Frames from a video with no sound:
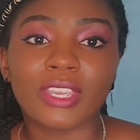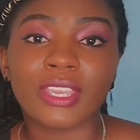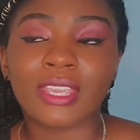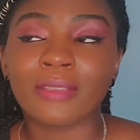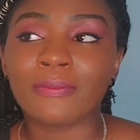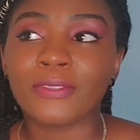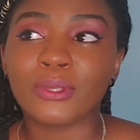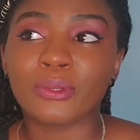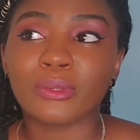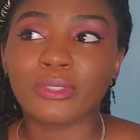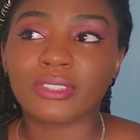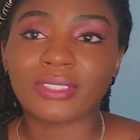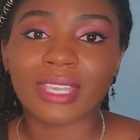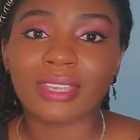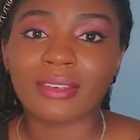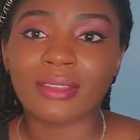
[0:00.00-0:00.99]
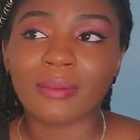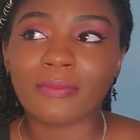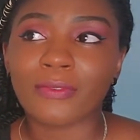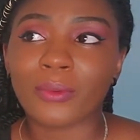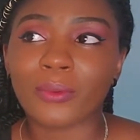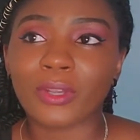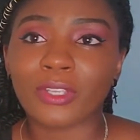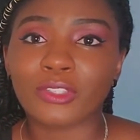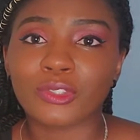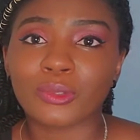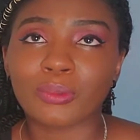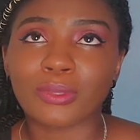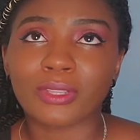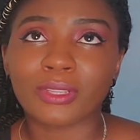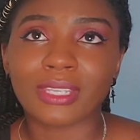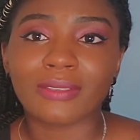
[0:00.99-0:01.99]
if you stand up for what you
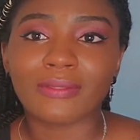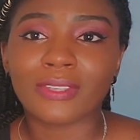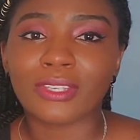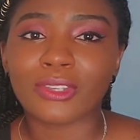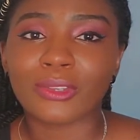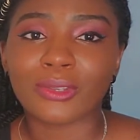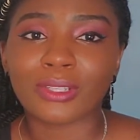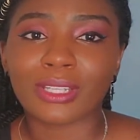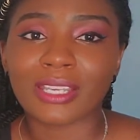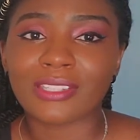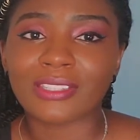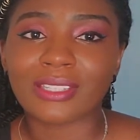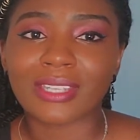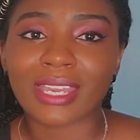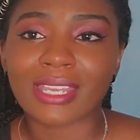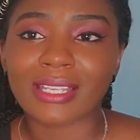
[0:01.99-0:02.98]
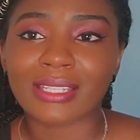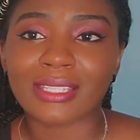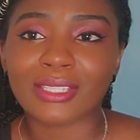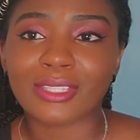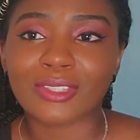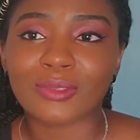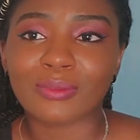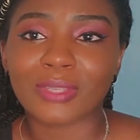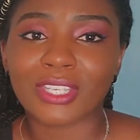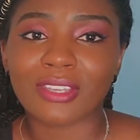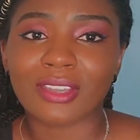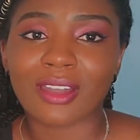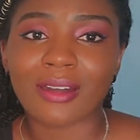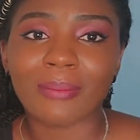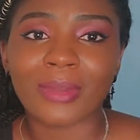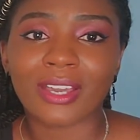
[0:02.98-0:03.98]
believe in, you're less likely to
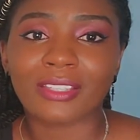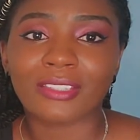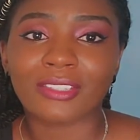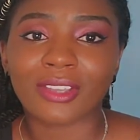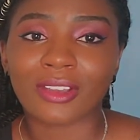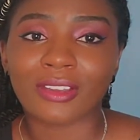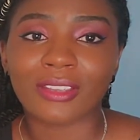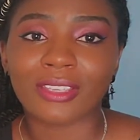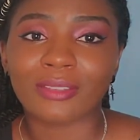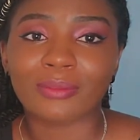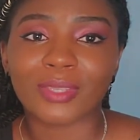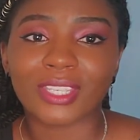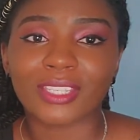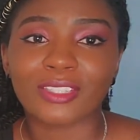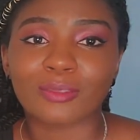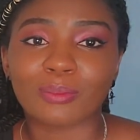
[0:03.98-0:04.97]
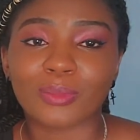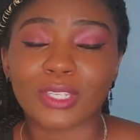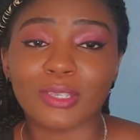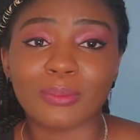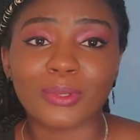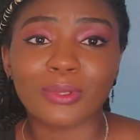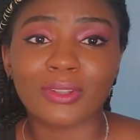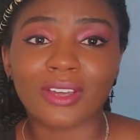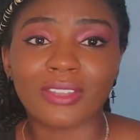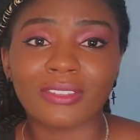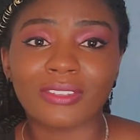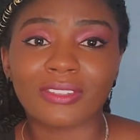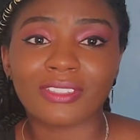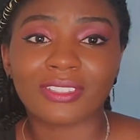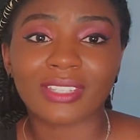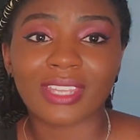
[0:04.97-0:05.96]
become a target because people
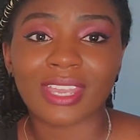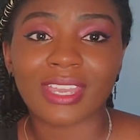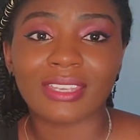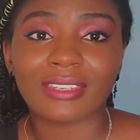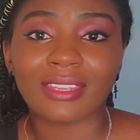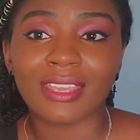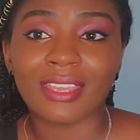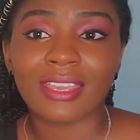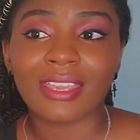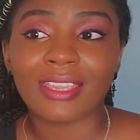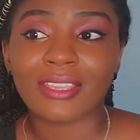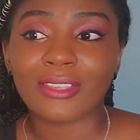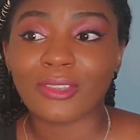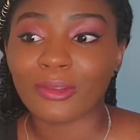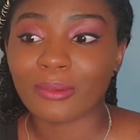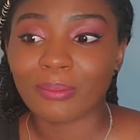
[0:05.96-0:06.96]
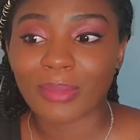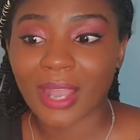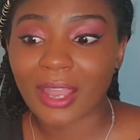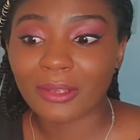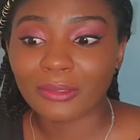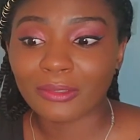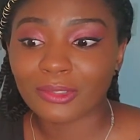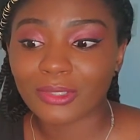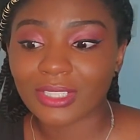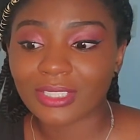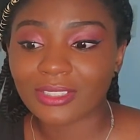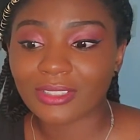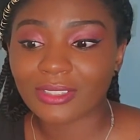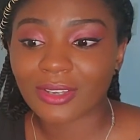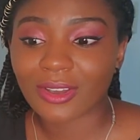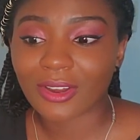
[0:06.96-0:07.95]
understand your
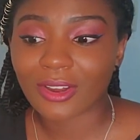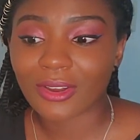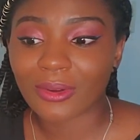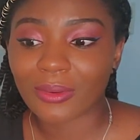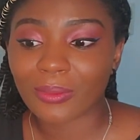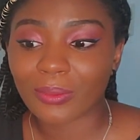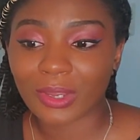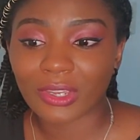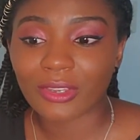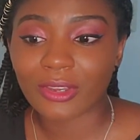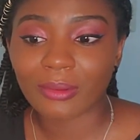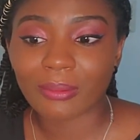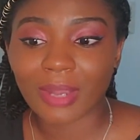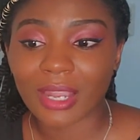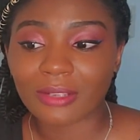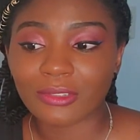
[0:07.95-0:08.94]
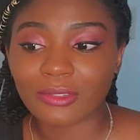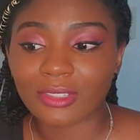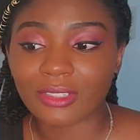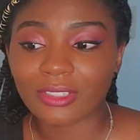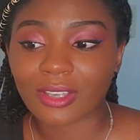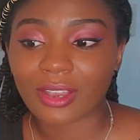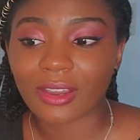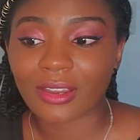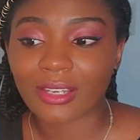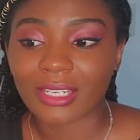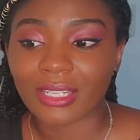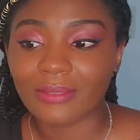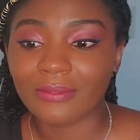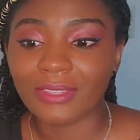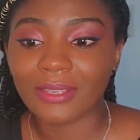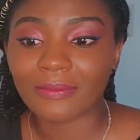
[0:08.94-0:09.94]
boundaries are where your boundaries are. And
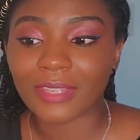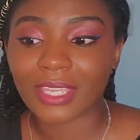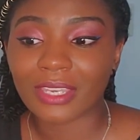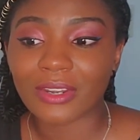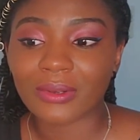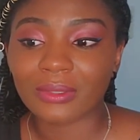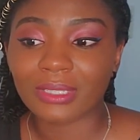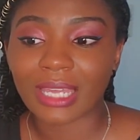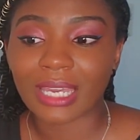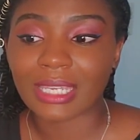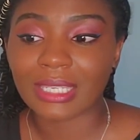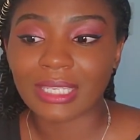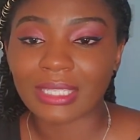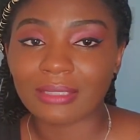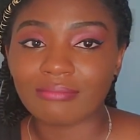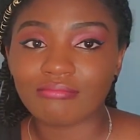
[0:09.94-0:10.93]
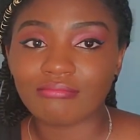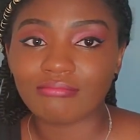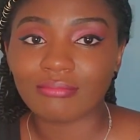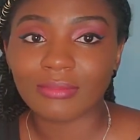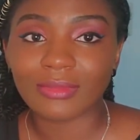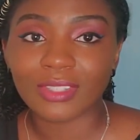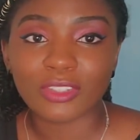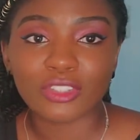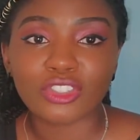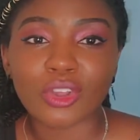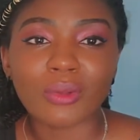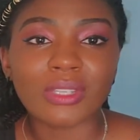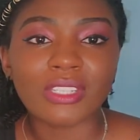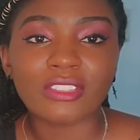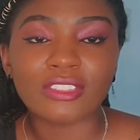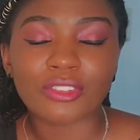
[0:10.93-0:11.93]
even if they don't like it, there's
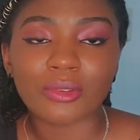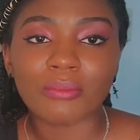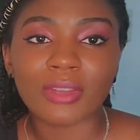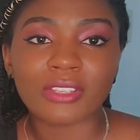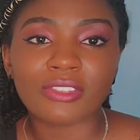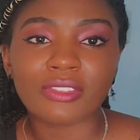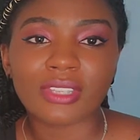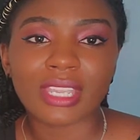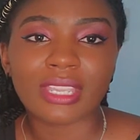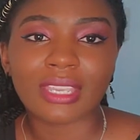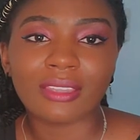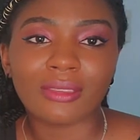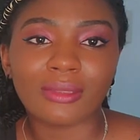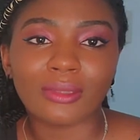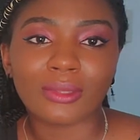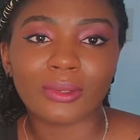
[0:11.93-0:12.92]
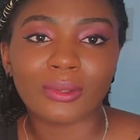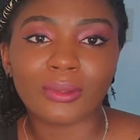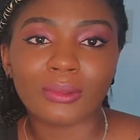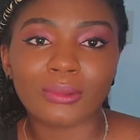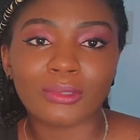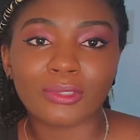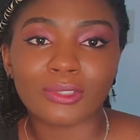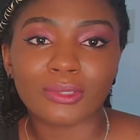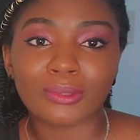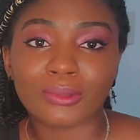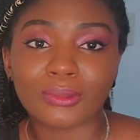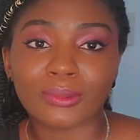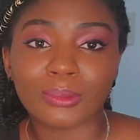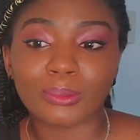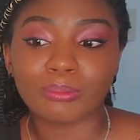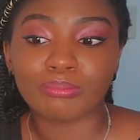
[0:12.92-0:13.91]
only so much they can do
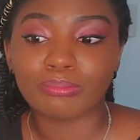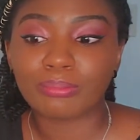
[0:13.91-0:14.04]
to